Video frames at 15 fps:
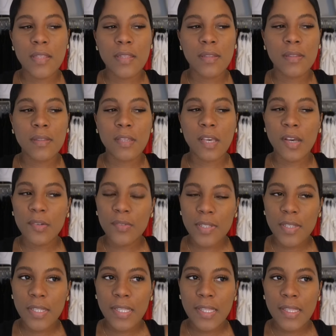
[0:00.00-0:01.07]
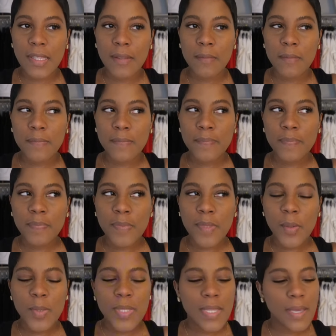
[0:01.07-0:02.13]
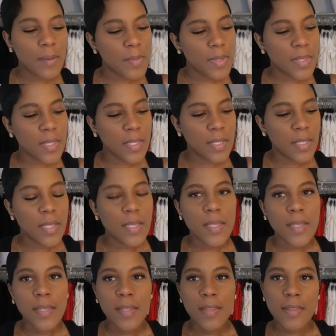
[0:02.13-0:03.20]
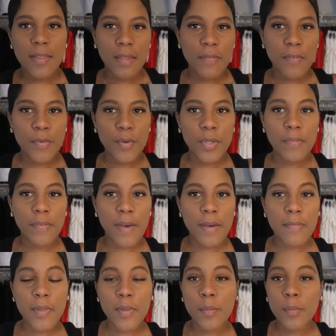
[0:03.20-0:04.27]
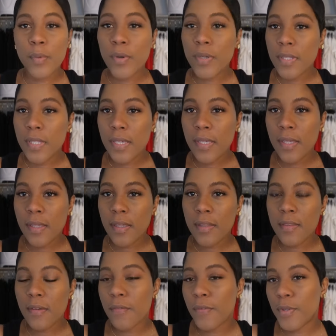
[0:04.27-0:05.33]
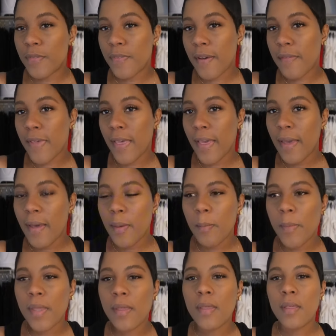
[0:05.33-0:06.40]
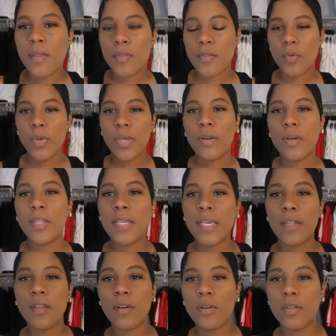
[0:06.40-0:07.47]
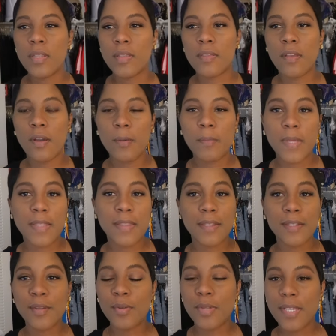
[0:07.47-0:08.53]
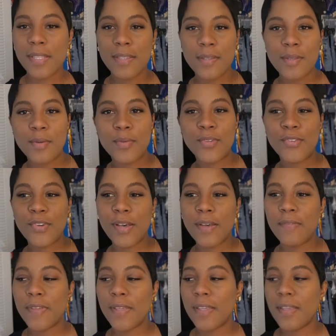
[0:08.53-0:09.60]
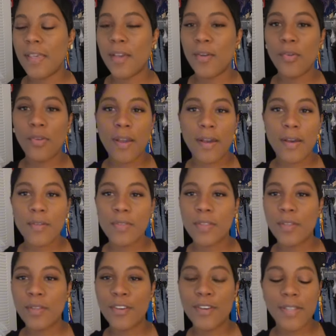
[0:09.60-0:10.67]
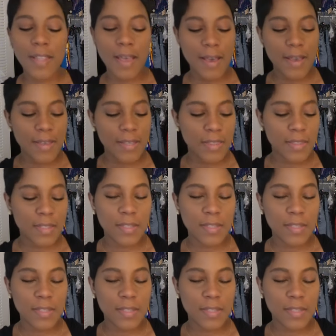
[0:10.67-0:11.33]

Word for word: It is currently, what time is it? 7.45 in the morning, 7.45 a.m. So we are going to get an early start because I don't like to deal with traffic and crowds and long lines.